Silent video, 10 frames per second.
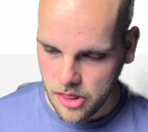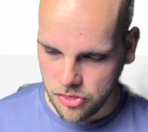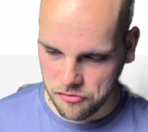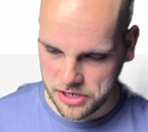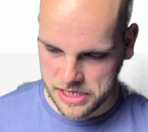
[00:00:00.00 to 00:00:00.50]

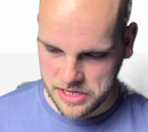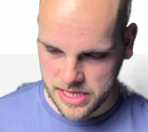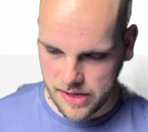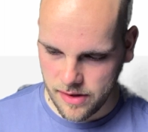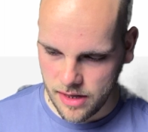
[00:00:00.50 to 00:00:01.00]
3 years
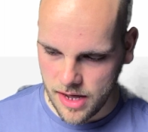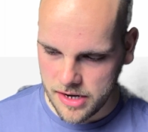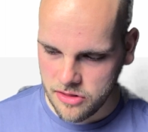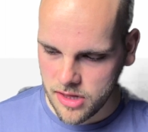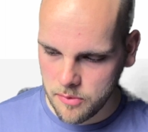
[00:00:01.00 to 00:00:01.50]
down the line,
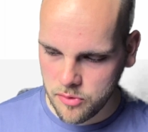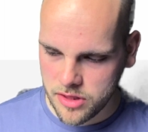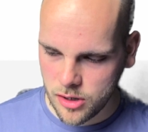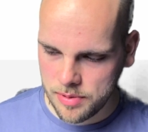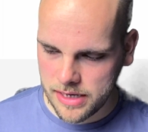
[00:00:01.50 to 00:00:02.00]
and Starmer was
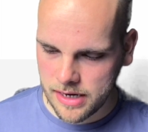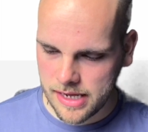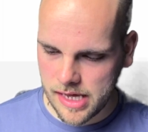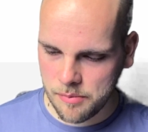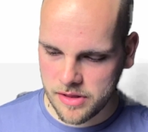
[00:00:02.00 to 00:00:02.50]
still being
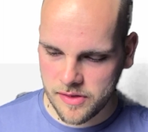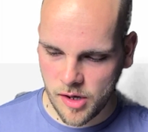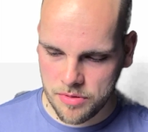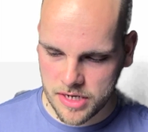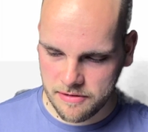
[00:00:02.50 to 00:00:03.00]
clear, but in the
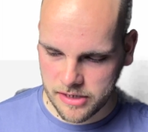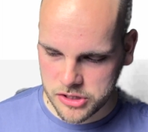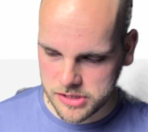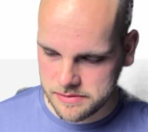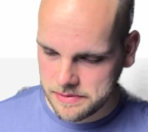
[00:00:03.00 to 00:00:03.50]
opposite
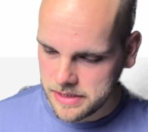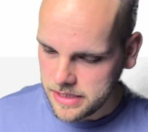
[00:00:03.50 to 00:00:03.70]
direction.